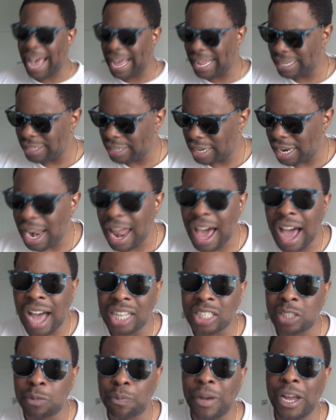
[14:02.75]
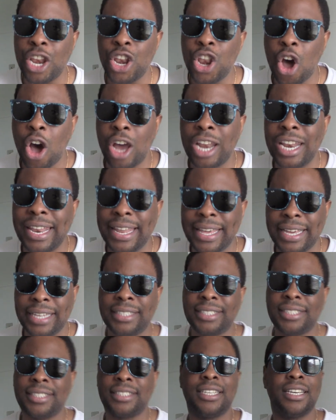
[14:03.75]
and last but not
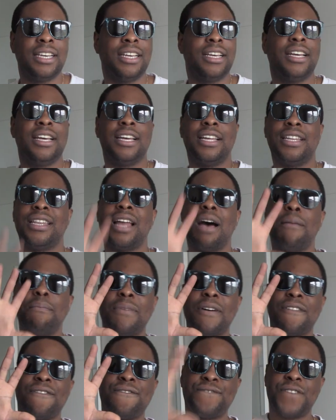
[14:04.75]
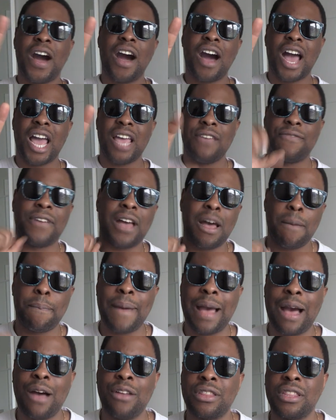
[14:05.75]
least, number five
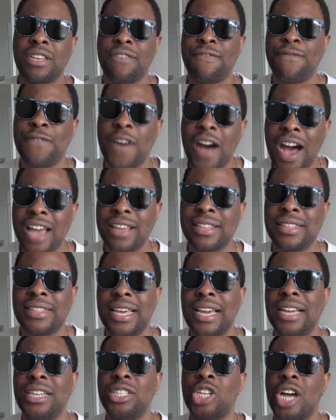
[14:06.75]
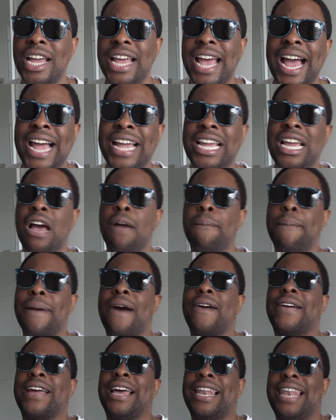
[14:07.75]
about the five things I hate
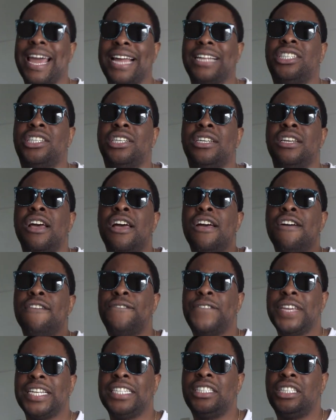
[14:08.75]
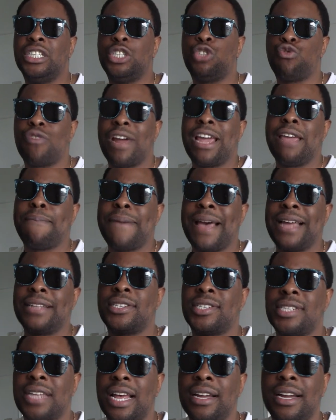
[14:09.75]
about collecting vintage
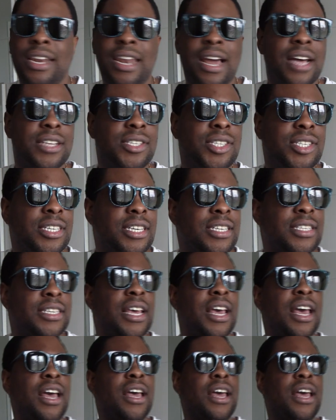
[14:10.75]
Ray-Ban sunglasses.